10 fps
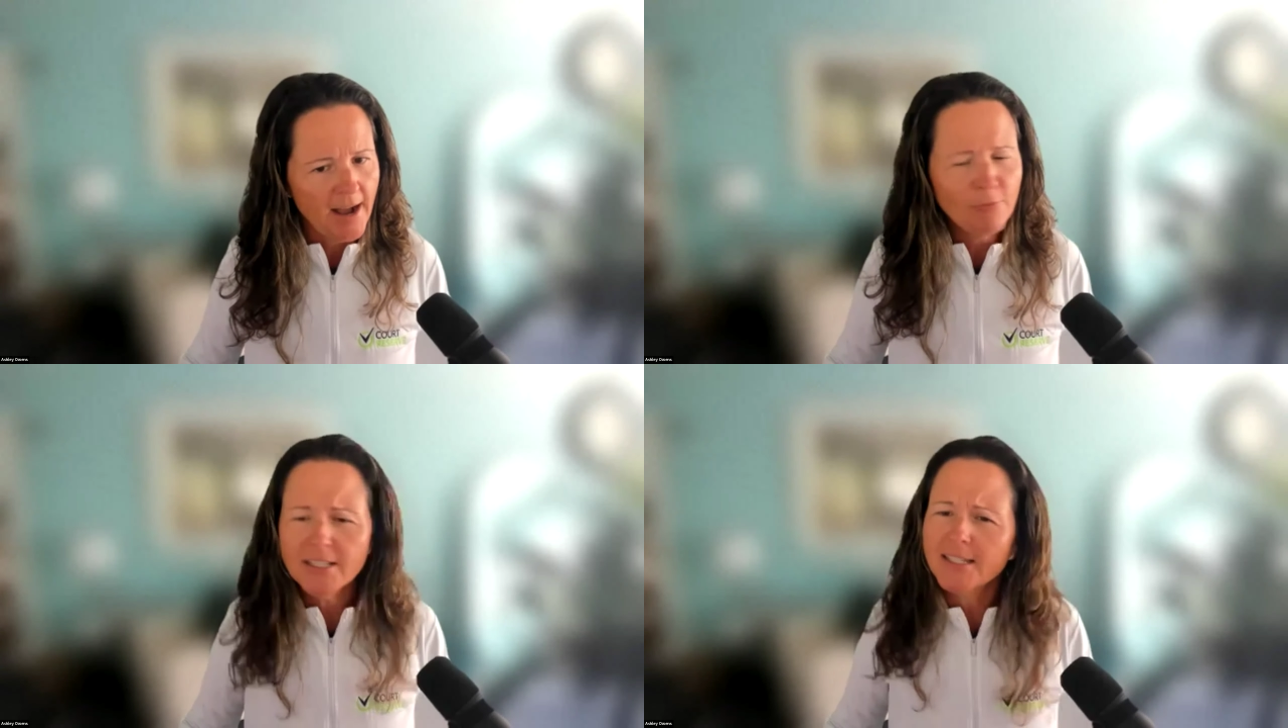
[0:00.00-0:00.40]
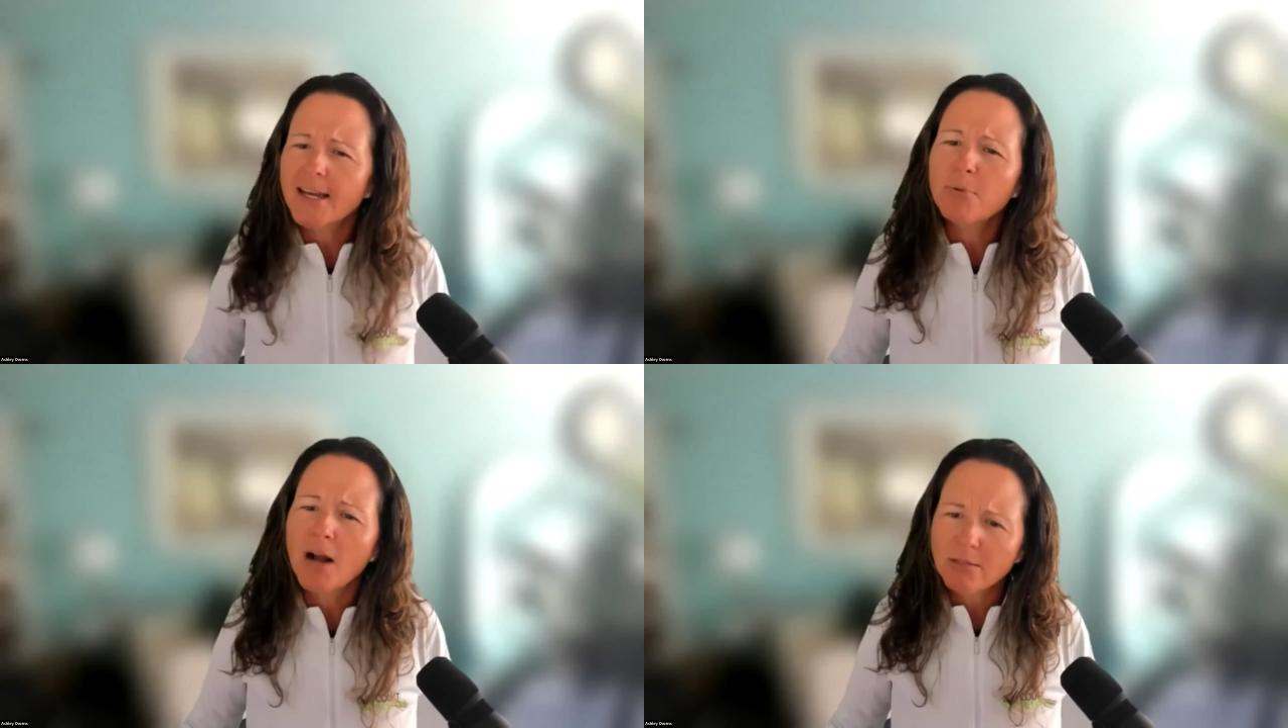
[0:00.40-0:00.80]
I would
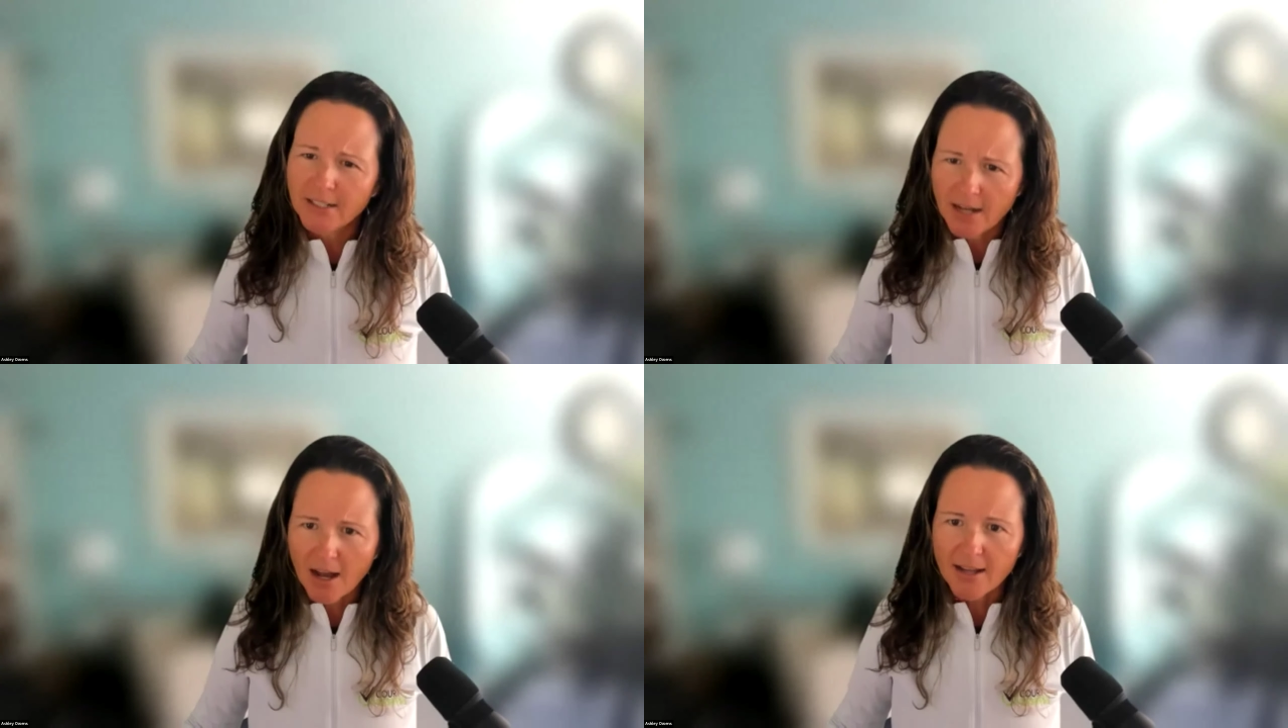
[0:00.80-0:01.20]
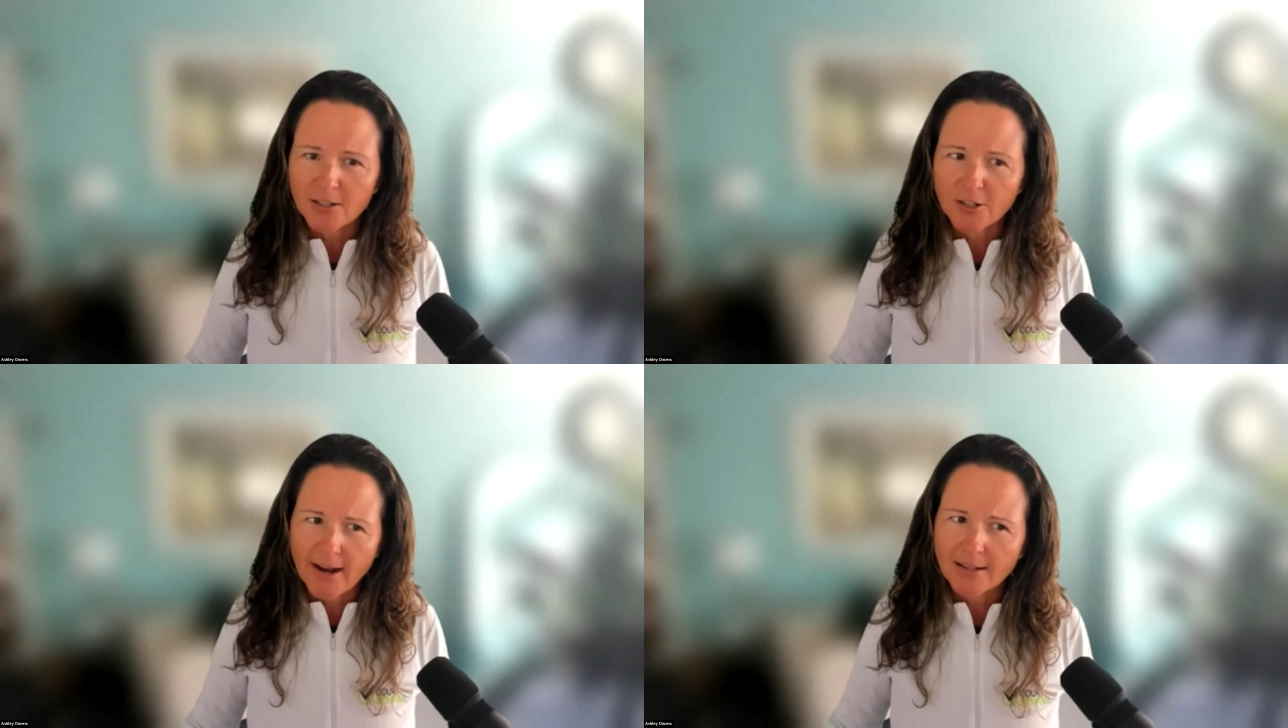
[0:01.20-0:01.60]
say probably not,
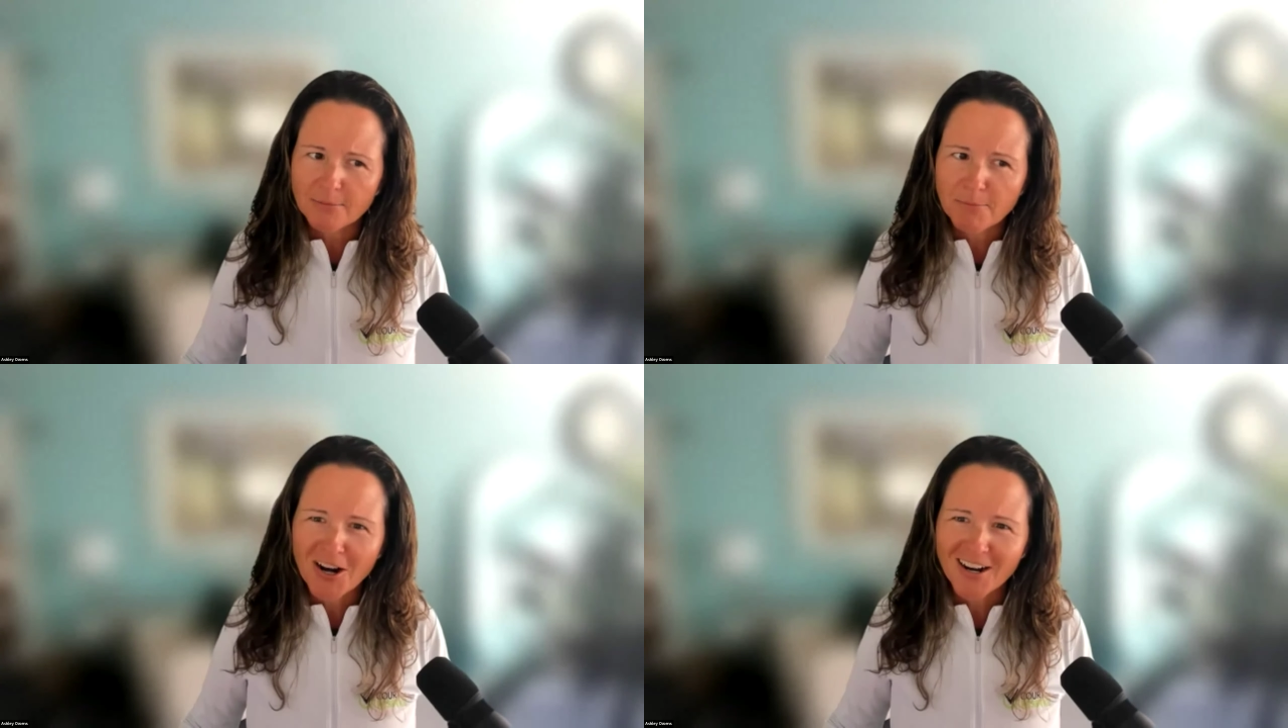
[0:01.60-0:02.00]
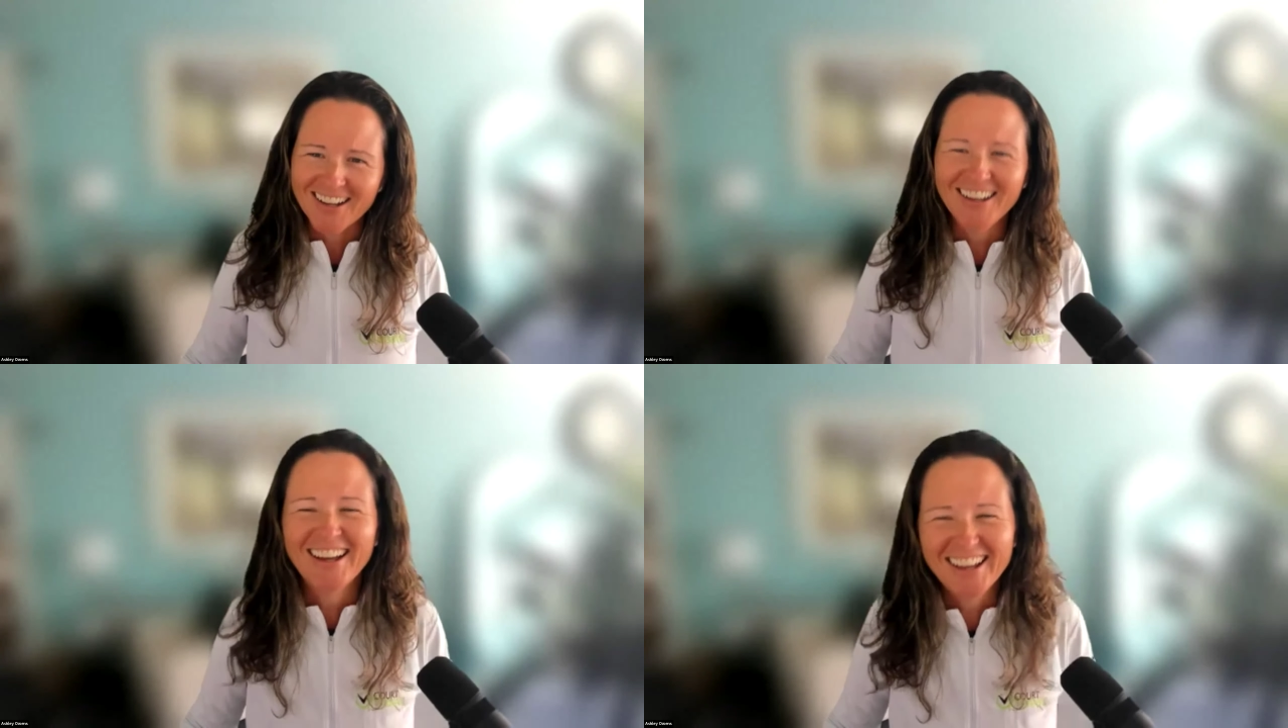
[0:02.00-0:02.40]
correct, Mark?